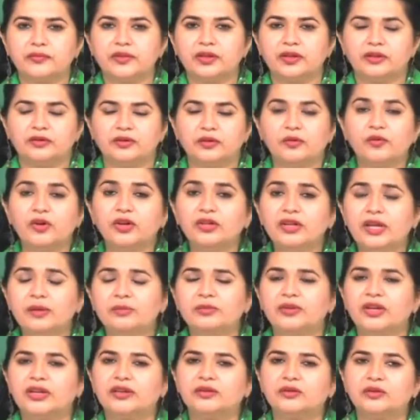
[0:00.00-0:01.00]
So, what I am
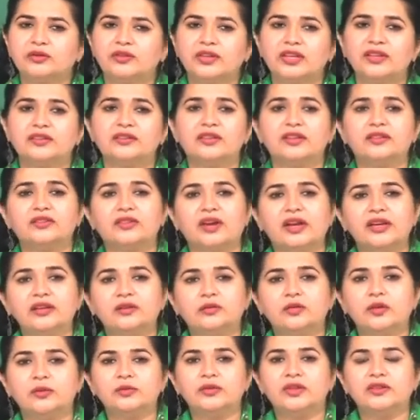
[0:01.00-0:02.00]
trying to say is that right
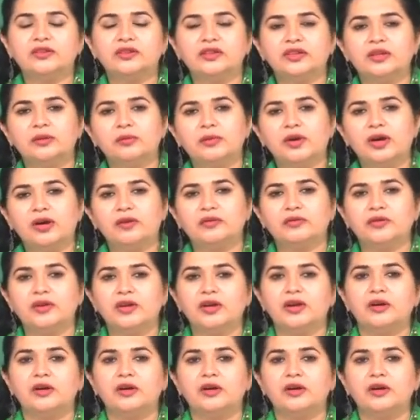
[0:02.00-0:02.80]
from the cinema of